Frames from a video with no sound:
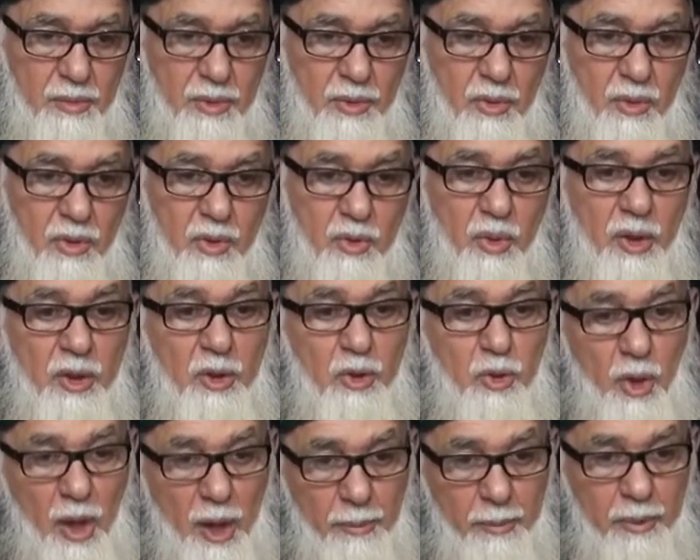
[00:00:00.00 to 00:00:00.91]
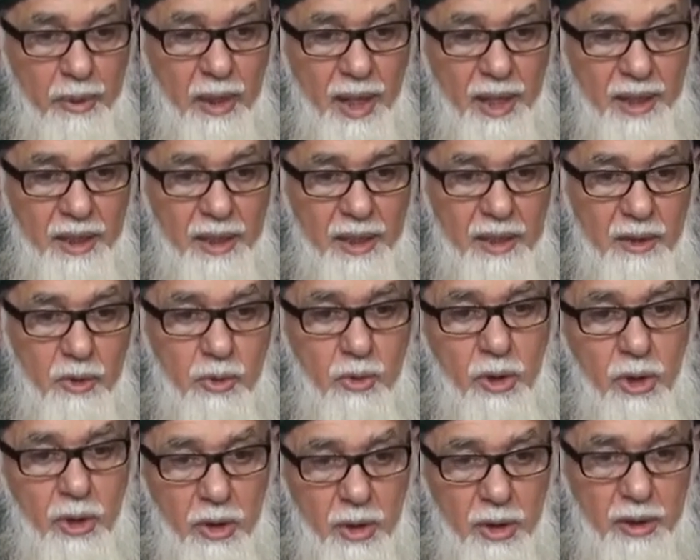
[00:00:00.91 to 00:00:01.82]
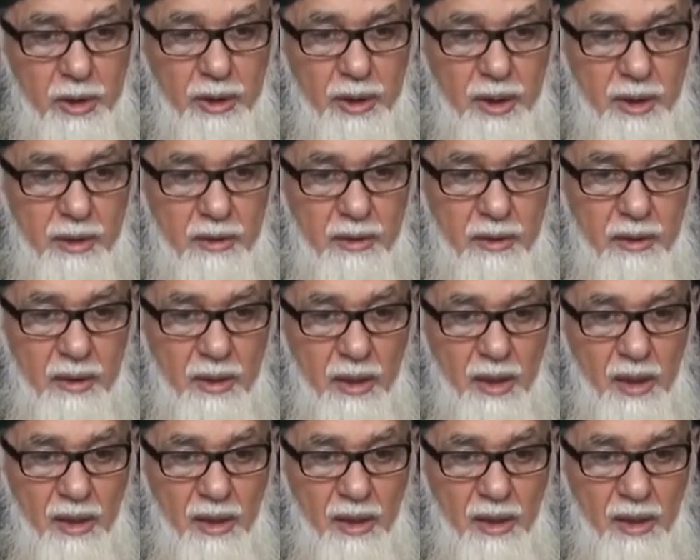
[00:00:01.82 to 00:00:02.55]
because when you apply it, you learn it,